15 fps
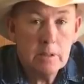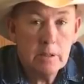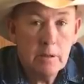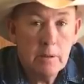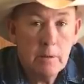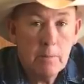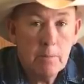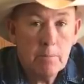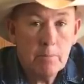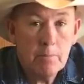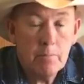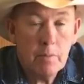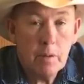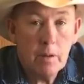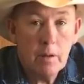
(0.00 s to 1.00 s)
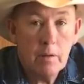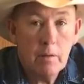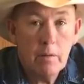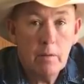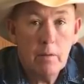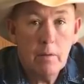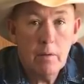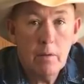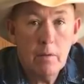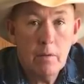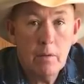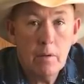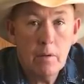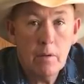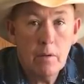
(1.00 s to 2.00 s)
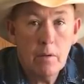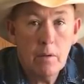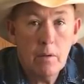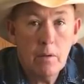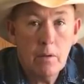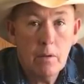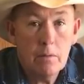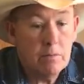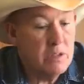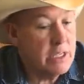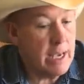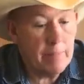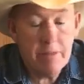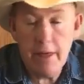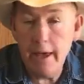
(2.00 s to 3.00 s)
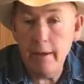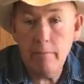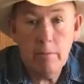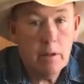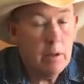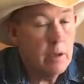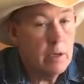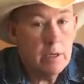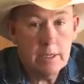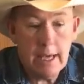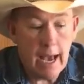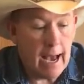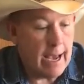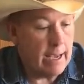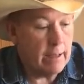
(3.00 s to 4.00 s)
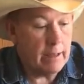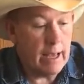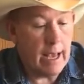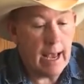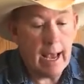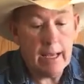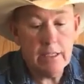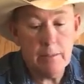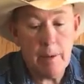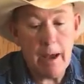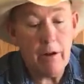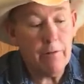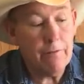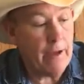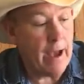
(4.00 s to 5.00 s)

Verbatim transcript: Darn it, a color copy to wood. Same thing. Exactly yeah, the same thing. as a matter of